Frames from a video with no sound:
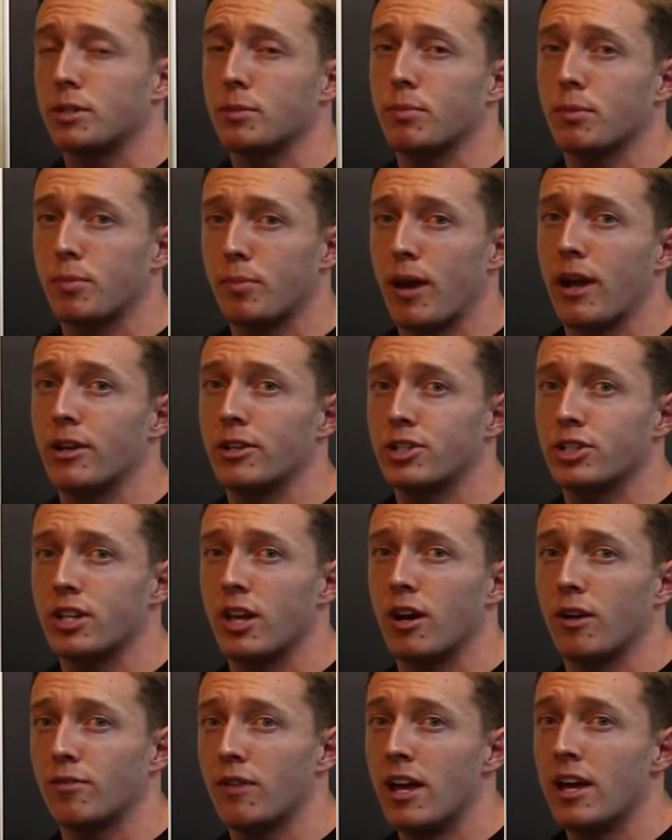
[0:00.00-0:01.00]
to prepare
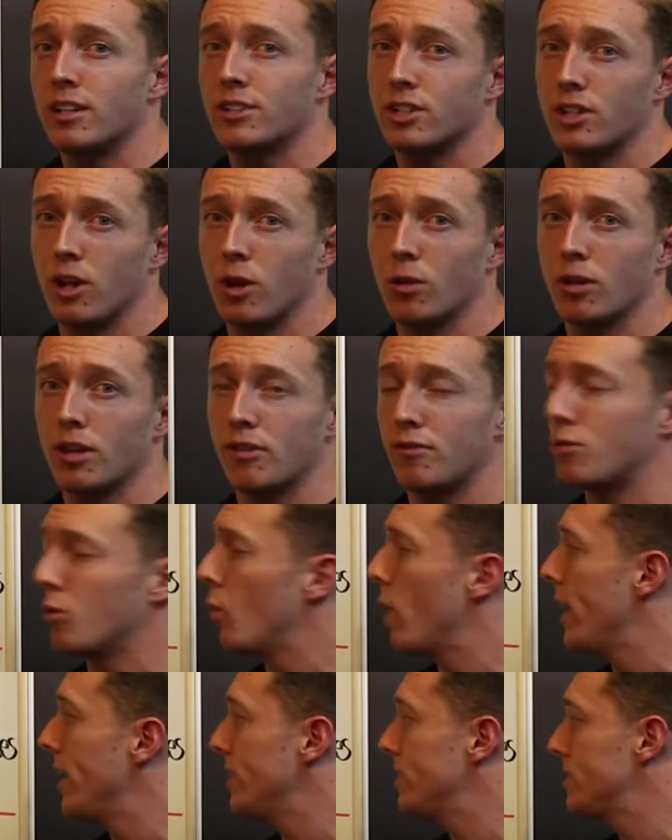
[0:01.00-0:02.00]
yourself to go lift
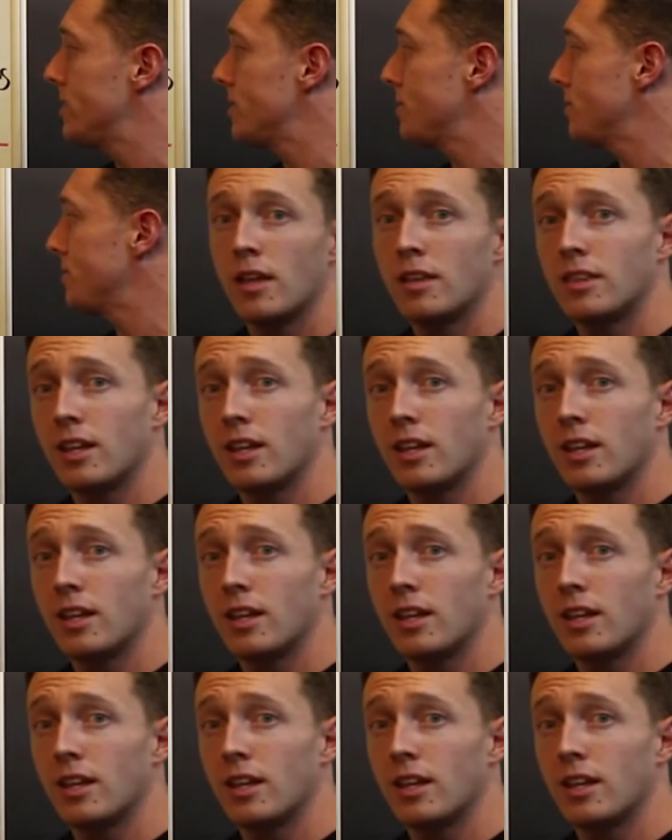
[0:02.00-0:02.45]
weights.